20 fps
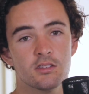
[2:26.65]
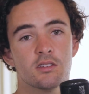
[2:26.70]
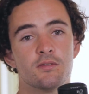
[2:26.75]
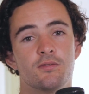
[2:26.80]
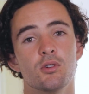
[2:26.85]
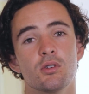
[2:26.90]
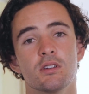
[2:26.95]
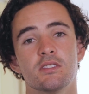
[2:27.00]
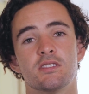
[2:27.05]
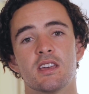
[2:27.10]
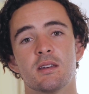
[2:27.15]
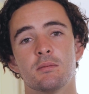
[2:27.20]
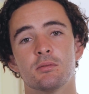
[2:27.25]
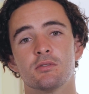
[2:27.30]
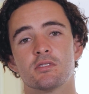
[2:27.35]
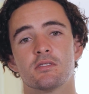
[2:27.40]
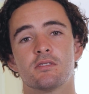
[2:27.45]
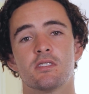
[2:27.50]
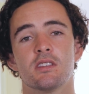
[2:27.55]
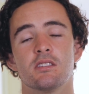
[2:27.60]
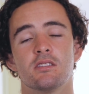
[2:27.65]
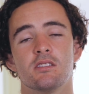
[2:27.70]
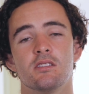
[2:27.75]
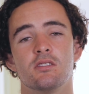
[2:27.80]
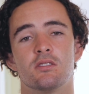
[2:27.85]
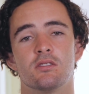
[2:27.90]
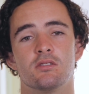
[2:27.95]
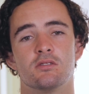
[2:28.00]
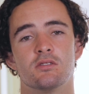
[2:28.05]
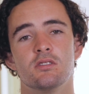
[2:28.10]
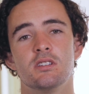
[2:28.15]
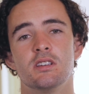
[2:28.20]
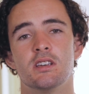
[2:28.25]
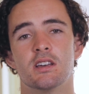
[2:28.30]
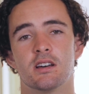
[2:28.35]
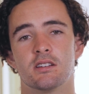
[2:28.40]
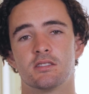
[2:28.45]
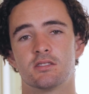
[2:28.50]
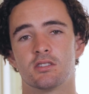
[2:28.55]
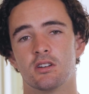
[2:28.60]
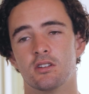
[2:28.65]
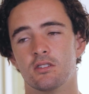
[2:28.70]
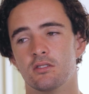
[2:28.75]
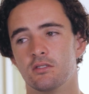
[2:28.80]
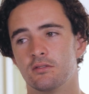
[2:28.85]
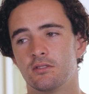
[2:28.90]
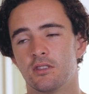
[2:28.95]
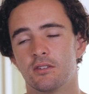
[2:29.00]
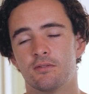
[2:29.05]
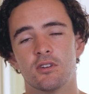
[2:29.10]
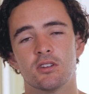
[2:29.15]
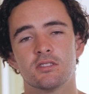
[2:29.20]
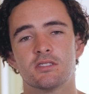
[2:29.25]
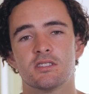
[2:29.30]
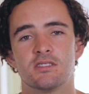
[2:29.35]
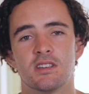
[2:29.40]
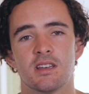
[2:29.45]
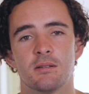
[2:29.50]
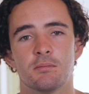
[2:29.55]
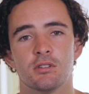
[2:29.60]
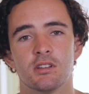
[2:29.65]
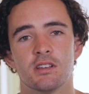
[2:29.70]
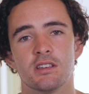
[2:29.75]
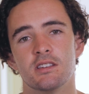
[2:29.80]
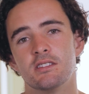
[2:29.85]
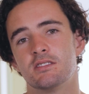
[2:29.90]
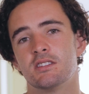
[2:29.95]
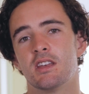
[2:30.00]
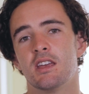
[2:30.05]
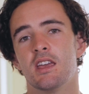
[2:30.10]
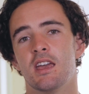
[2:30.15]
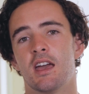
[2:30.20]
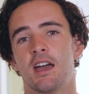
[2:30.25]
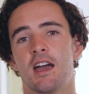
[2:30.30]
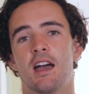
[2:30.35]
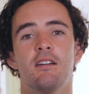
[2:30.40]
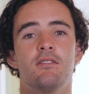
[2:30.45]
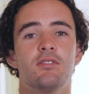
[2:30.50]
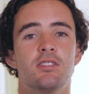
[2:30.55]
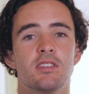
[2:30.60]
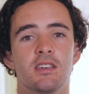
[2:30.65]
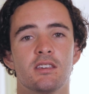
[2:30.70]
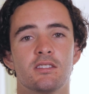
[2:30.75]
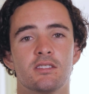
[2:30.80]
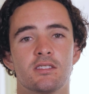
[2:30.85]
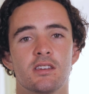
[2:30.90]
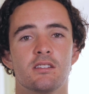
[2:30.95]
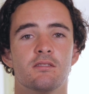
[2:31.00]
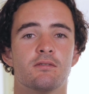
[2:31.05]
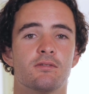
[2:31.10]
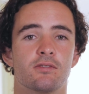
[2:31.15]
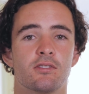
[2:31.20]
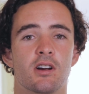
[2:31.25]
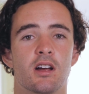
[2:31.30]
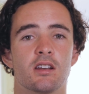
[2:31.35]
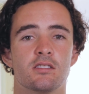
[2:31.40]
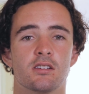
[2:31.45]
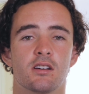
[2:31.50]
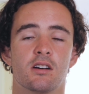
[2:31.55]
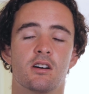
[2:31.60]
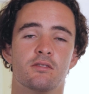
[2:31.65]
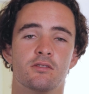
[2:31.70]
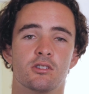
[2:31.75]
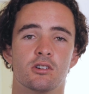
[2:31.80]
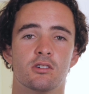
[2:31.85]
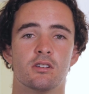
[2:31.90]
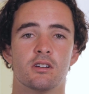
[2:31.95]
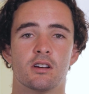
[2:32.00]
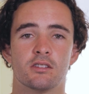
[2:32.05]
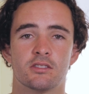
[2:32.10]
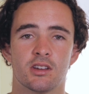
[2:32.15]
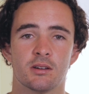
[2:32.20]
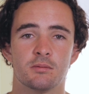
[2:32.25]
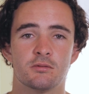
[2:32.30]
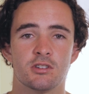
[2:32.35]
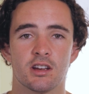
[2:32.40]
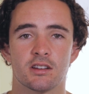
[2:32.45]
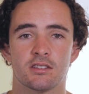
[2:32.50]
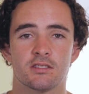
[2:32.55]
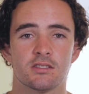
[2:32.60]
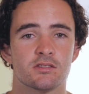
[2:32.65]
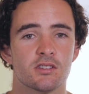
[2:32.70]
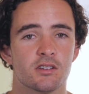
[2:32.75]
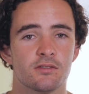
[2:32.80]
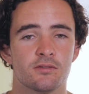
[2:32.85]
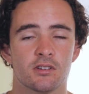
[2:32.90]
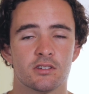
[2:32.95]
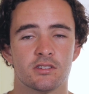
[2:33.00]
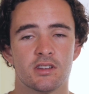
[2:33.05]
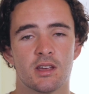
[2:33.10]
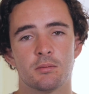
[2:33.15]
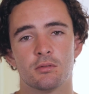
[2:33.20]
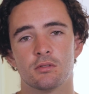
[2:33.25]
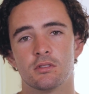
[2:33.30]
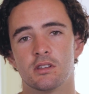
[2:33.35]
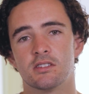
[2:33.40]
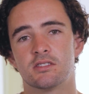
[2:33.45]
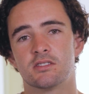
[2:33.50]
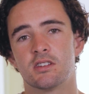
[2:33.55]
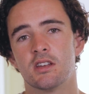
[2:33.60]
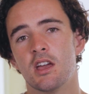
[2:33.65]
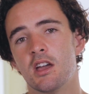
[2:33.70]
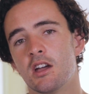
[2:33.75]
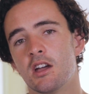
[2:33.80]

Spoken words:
there's a few examples of things that you can do here. So the first example is have things in front of your subject. So for example, this